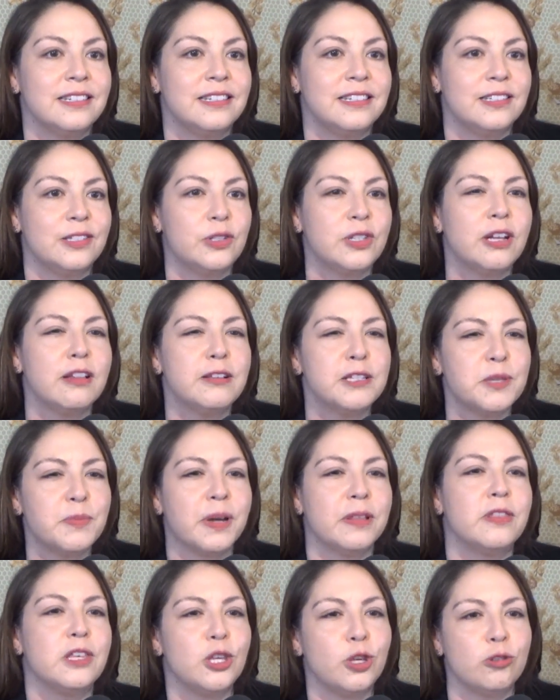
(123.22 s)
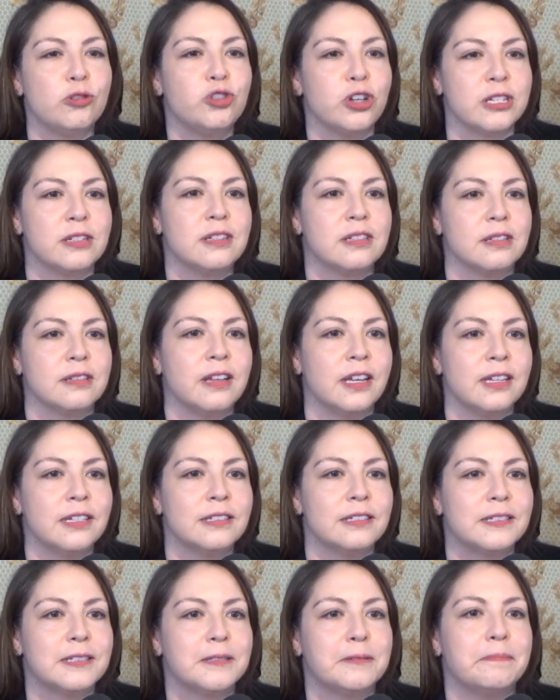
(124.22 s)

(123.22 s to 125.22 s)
So tell us about the Youth Justice Alliance.